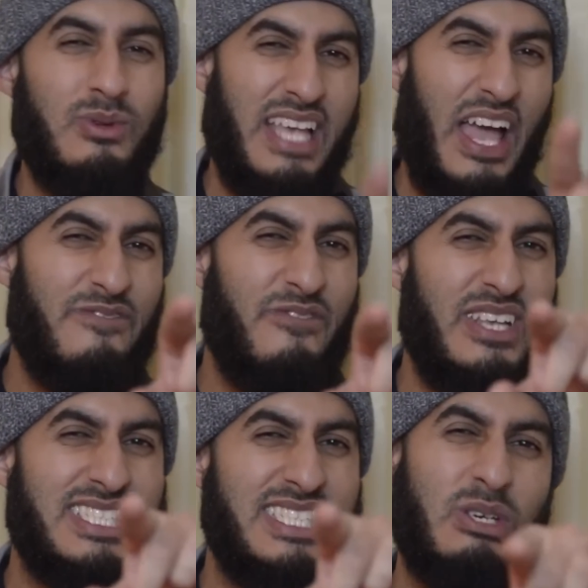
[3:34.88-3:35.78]
knows
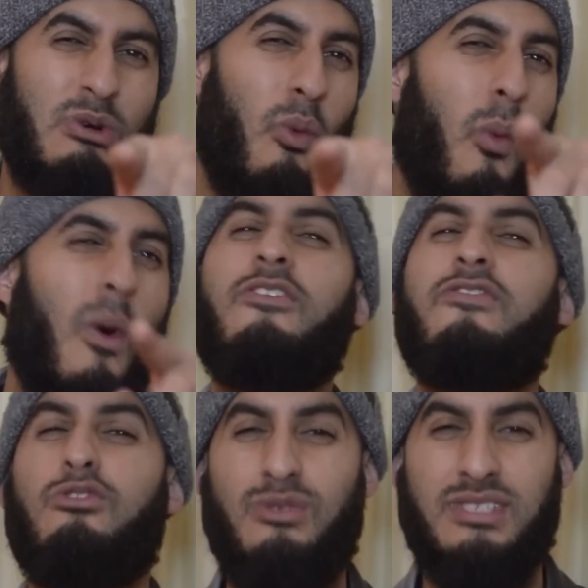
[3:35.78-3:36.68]
every single one
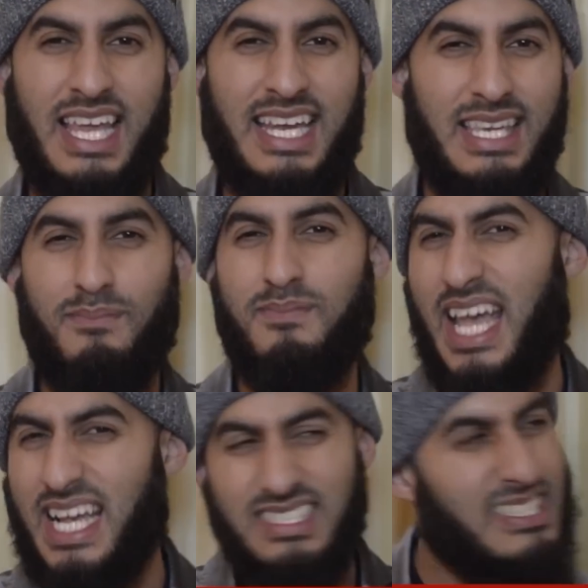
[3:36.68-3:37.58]
of you who sent them
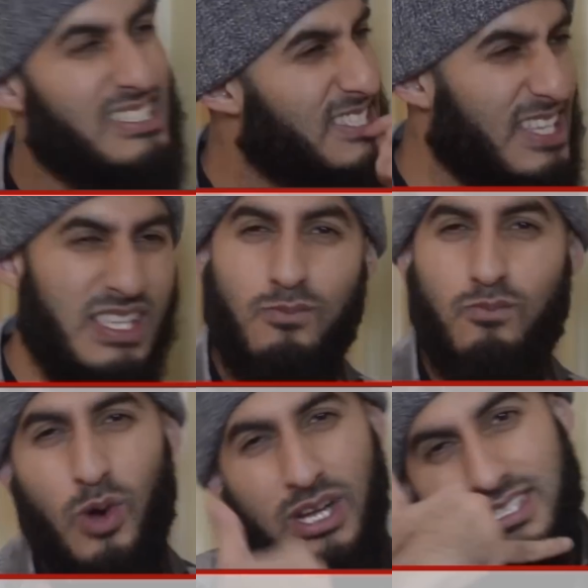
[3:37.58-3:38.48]
texts and said
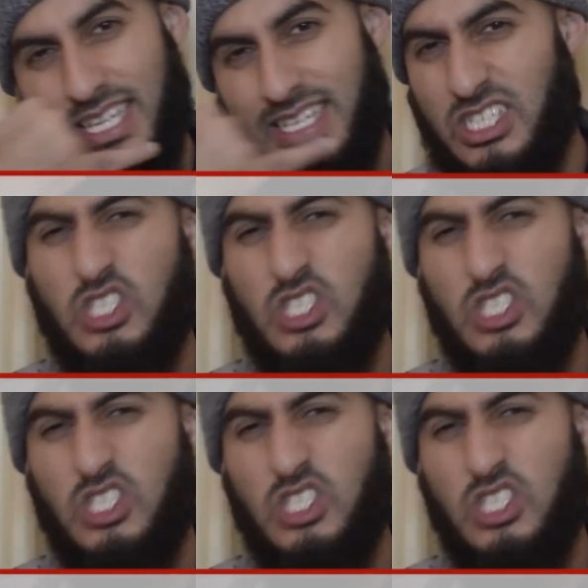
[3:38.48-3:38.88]
them words and